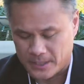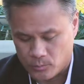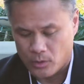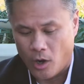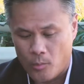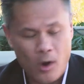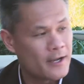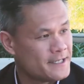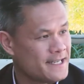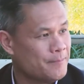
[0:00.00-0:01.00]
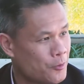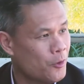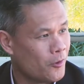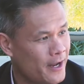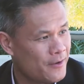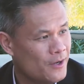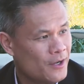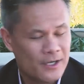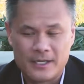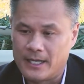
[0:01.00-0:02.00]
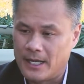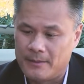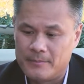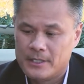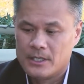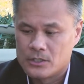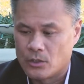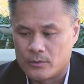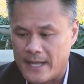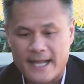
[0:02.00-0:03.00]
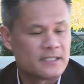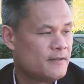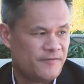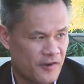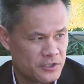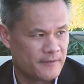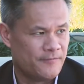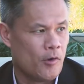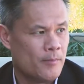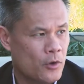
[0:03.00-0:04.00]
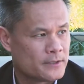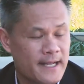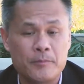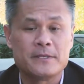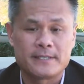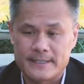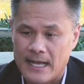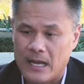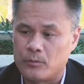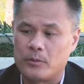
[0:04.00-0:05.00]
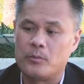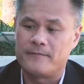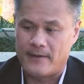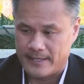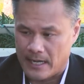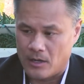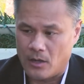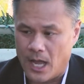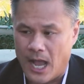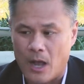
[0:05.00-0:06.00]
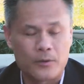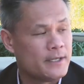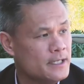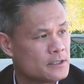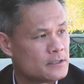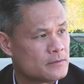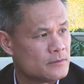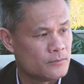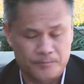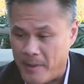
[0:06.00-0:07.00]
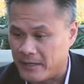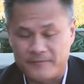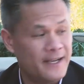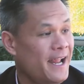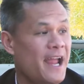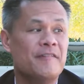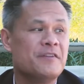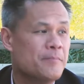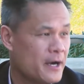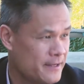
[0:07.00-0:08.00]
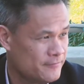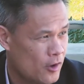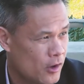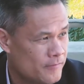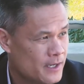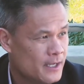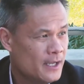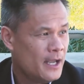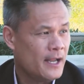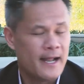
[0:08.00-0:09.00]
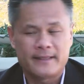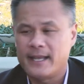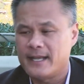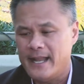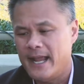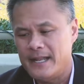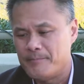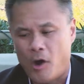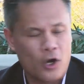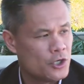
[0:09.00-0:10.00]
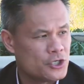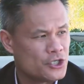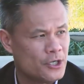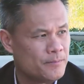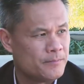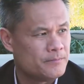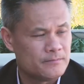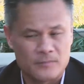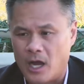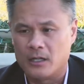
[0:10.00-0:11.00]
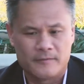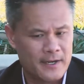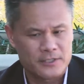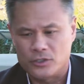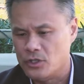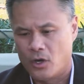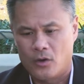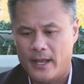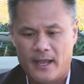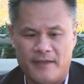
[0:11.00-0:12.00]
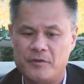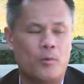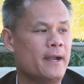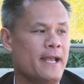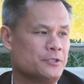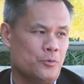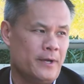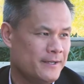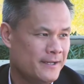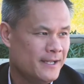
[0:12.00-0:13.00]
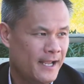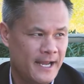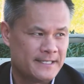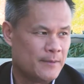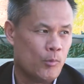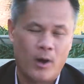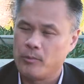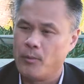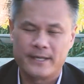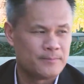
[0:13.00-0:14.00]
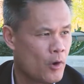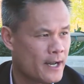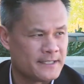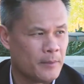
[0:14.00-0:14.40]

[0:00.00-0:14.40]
because we're all working the same pool, right? Right. Um, so that's the first and foremost. And then we sit down and we find out how could this benefit everybody involved. And I think in any partnership, Oliver, as you know, everyone has to win anytime one wins more than